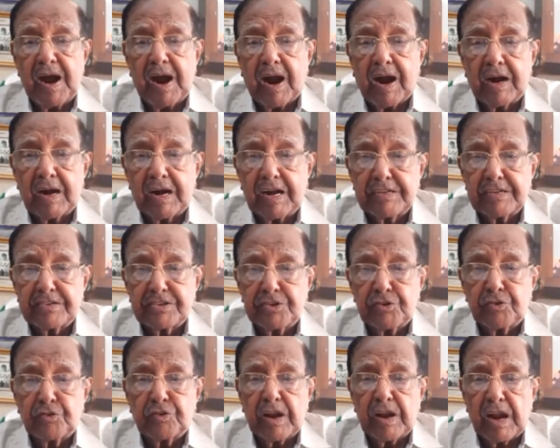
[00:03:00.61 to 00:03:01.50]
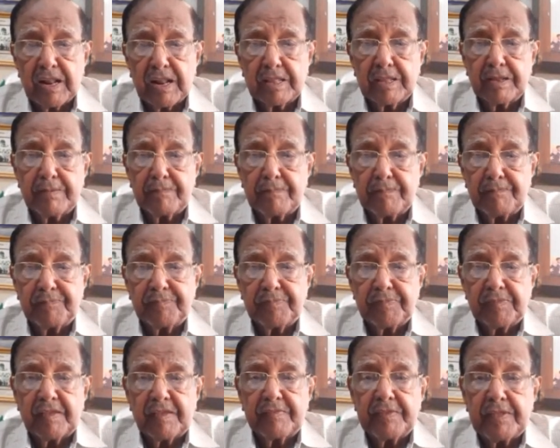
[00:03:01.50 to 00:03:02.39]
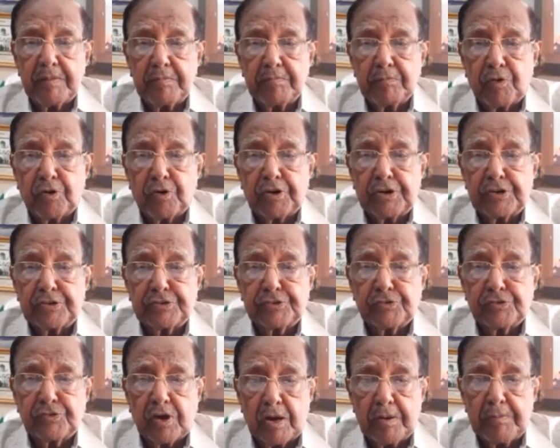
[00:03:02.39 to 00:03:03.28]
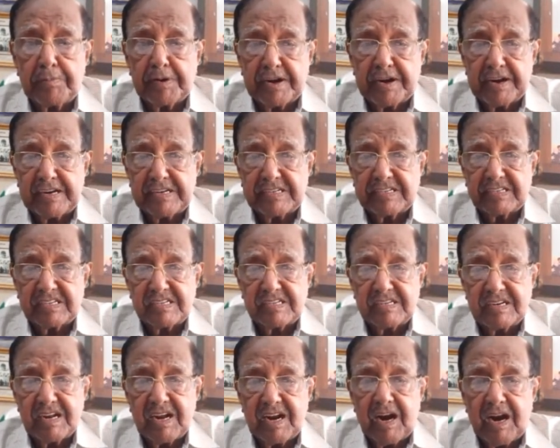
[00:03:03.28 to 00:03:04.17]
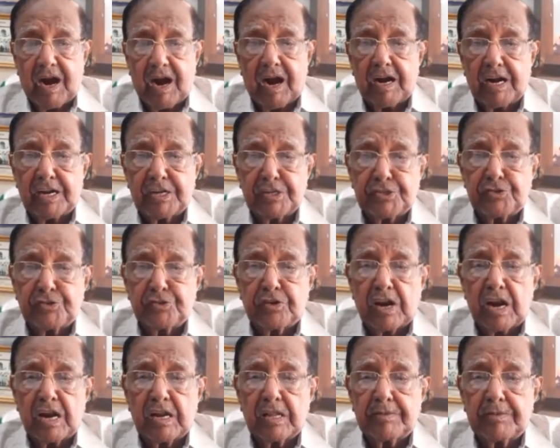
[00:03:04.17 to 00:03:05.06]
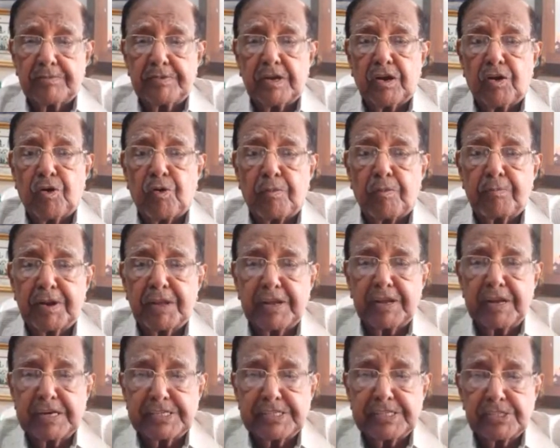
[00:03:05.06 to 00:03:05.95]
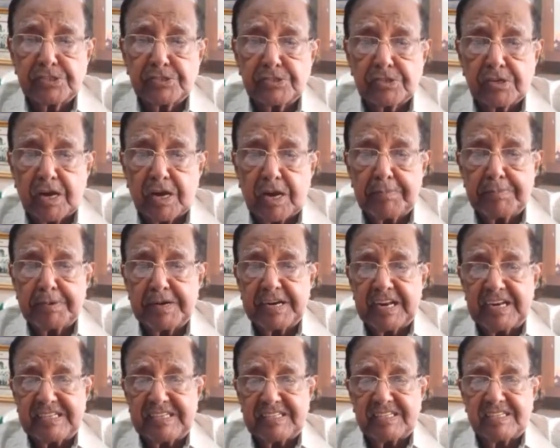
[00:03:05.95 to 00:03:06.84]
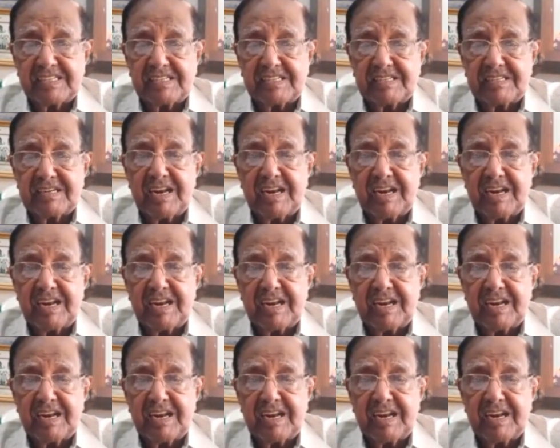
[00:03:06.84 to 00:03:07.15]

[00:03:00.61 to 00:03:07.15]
unless you tell them the importance of hypertension, unless you tell them the complications of hypertension,